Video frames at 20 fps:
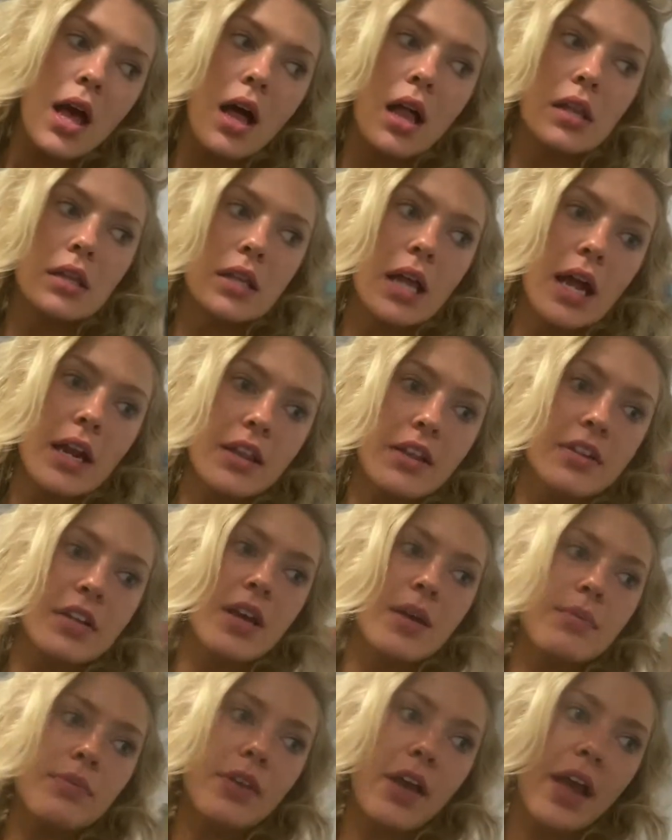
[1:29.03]
A lot of the
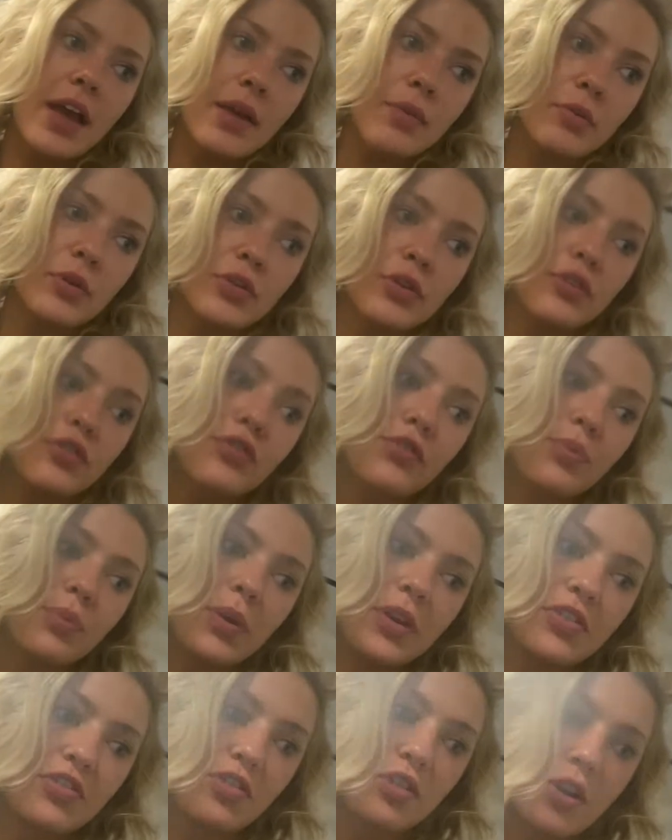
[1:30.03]
times I will
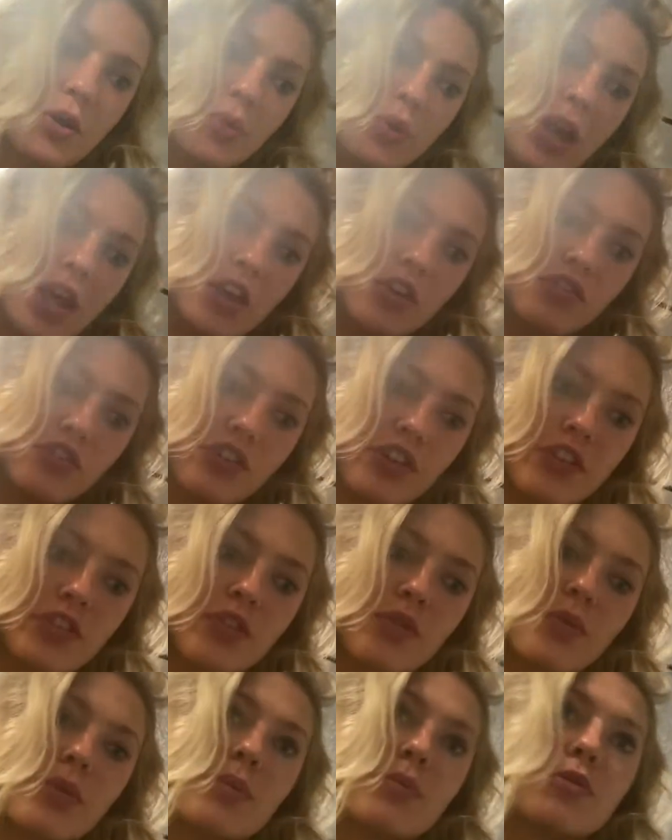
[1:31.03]
switch
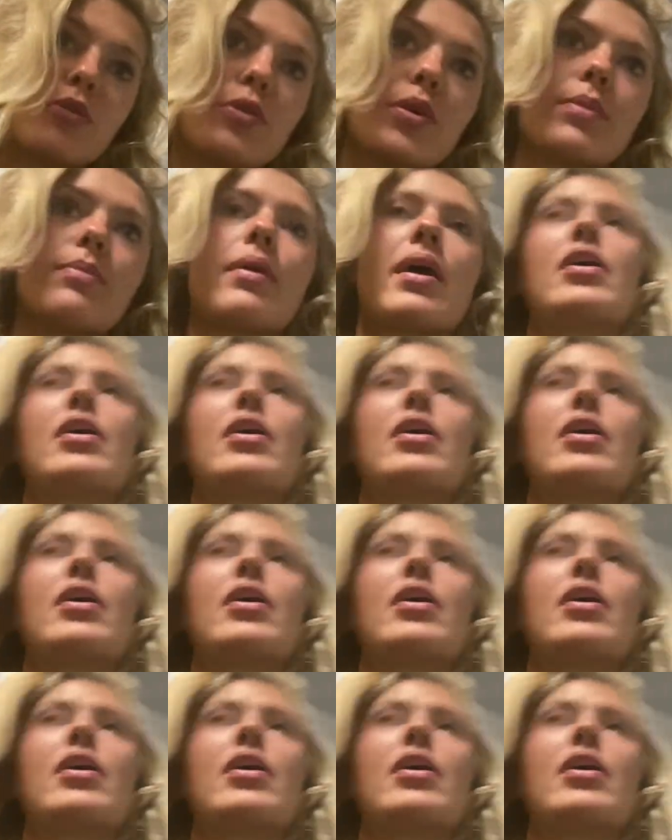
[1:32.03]
locations when I'm doing my